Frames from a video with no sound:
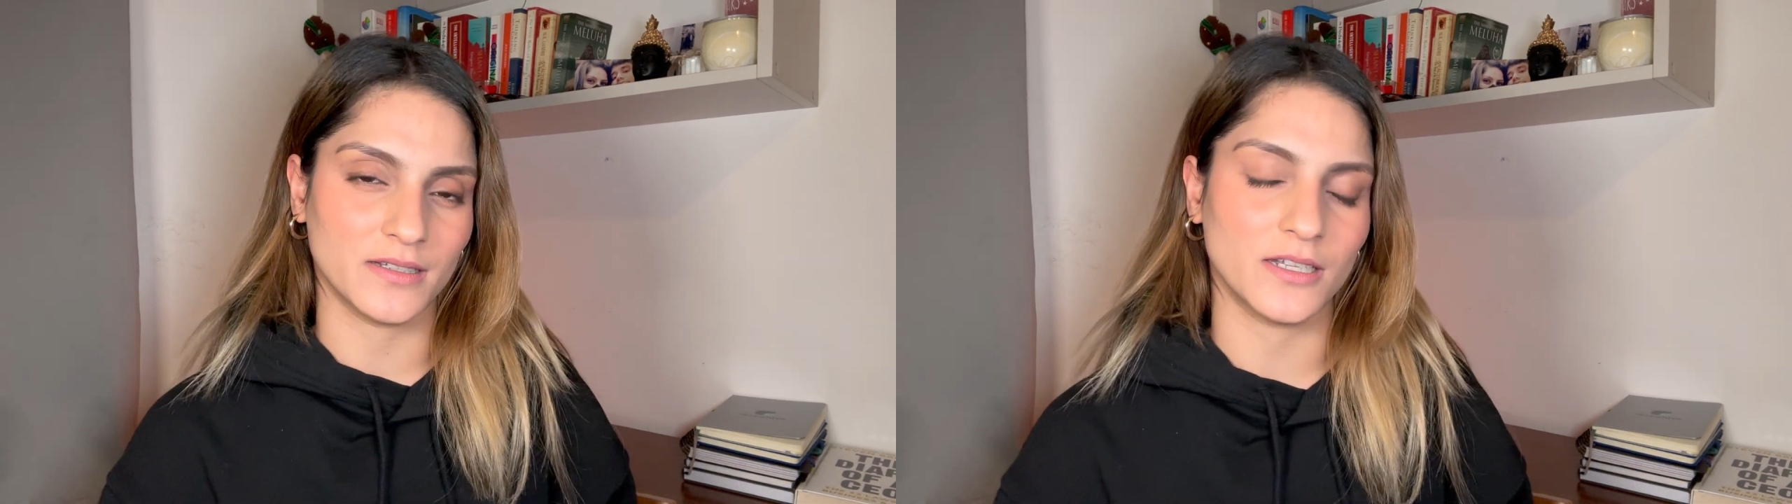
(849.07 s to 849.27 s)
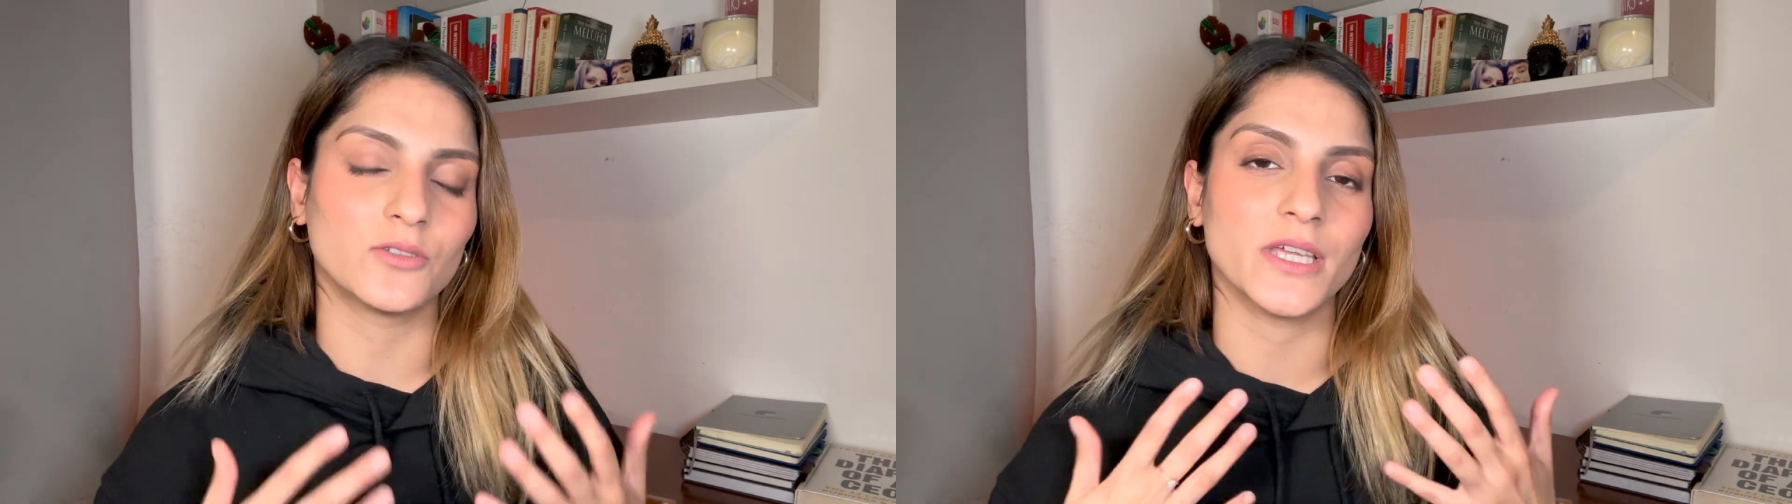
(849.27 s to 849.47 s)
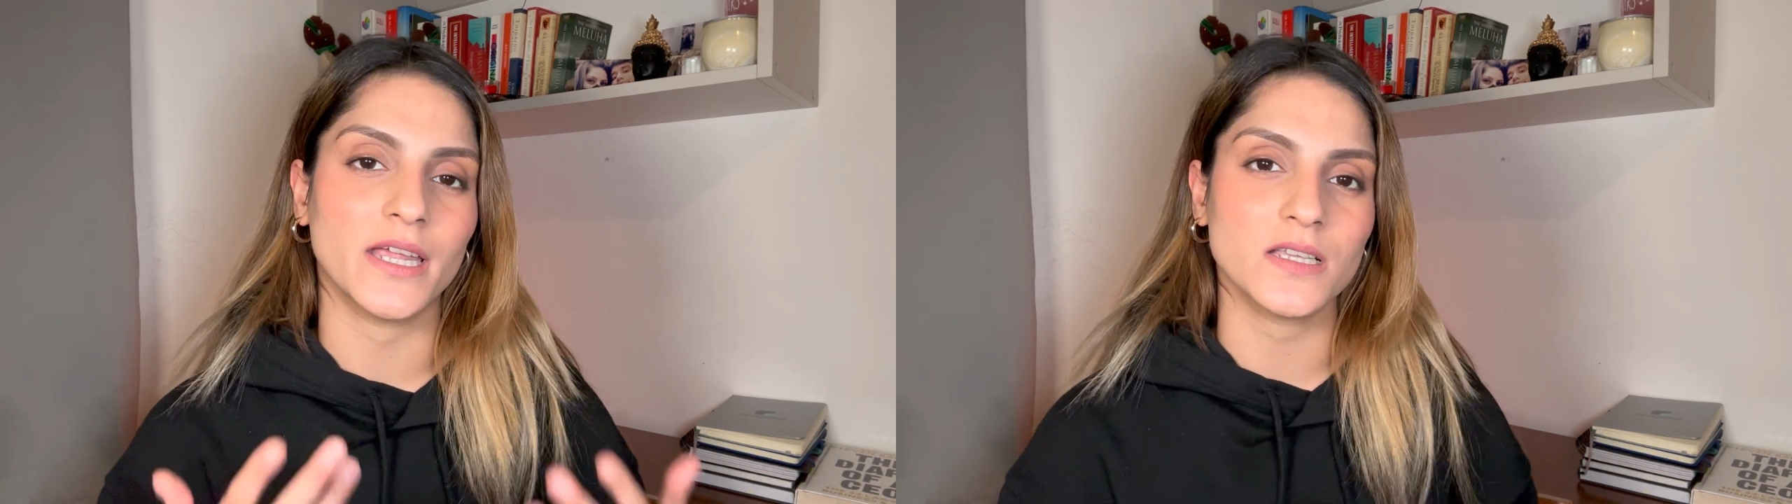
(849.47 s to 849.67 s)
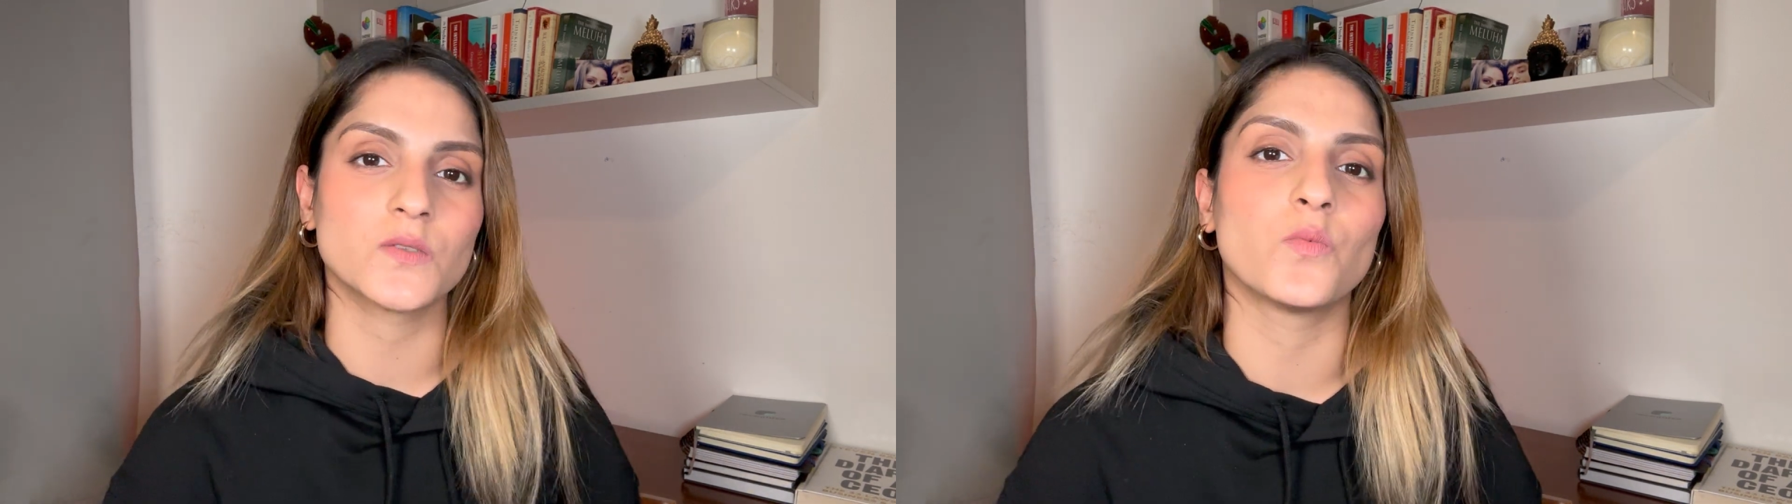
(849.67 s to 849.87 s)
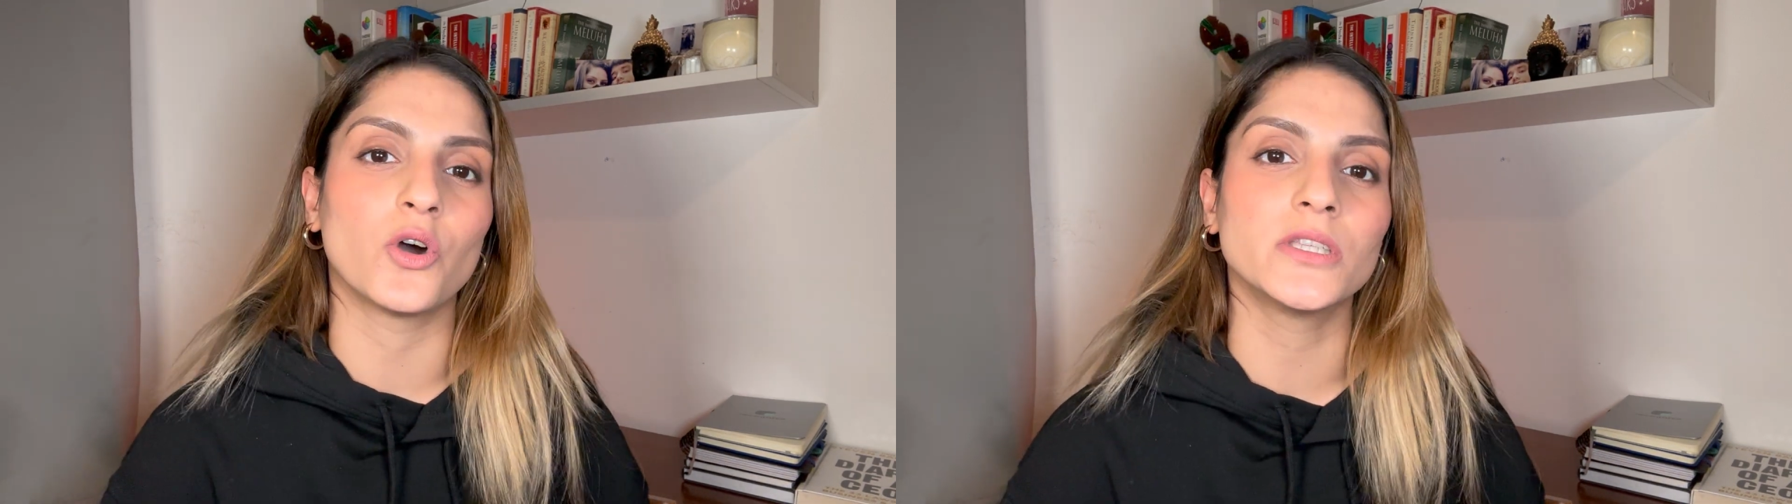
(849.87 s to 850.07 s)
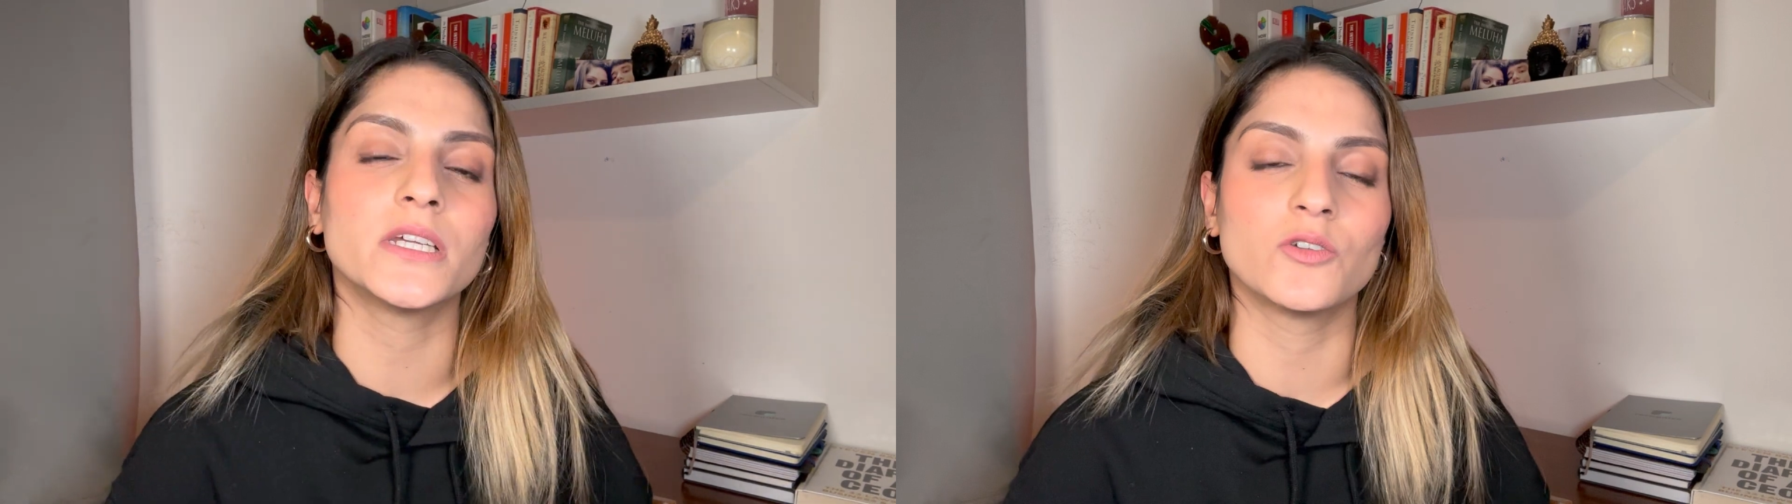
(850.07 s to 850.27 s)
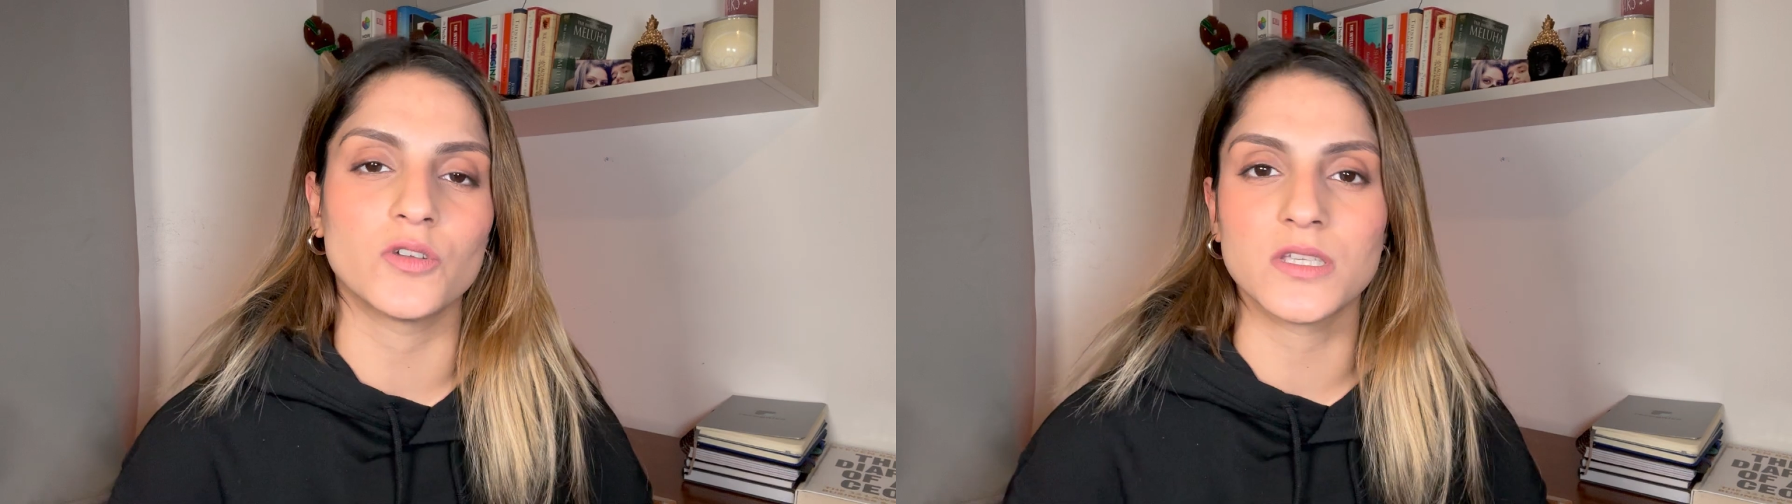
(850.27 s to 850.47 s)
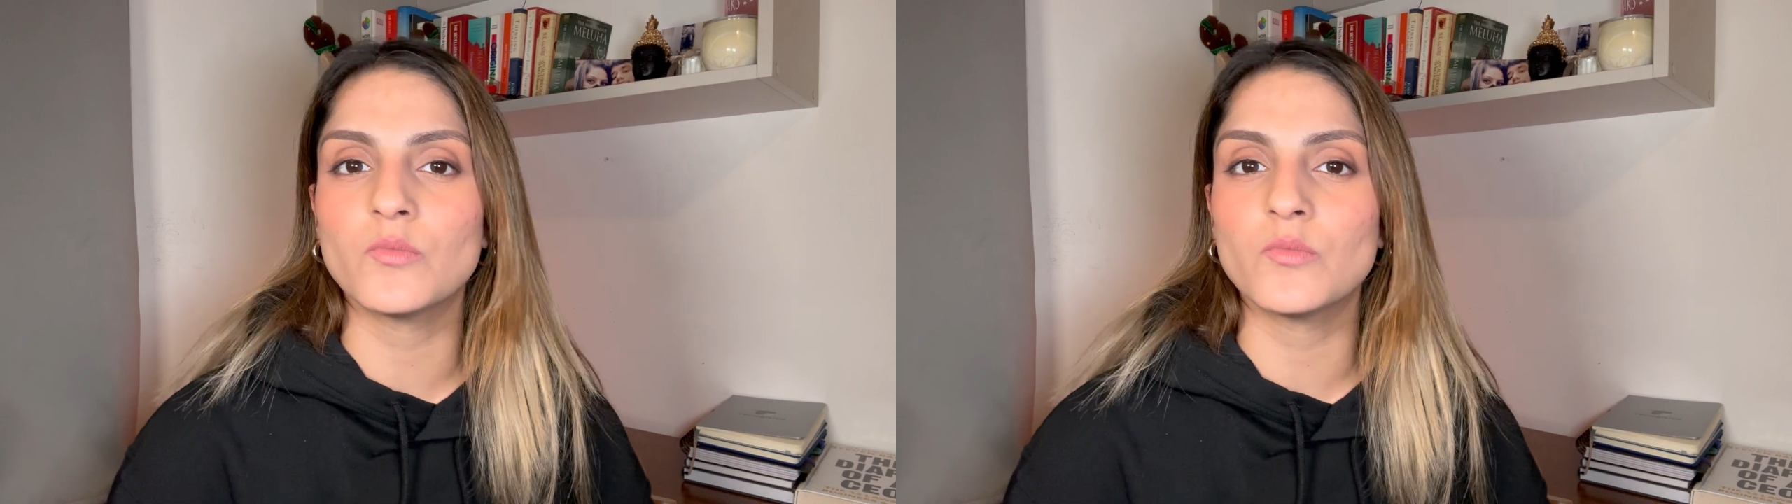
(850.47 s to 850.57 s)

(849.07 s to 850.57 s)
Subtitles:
Now, that is what the endorsing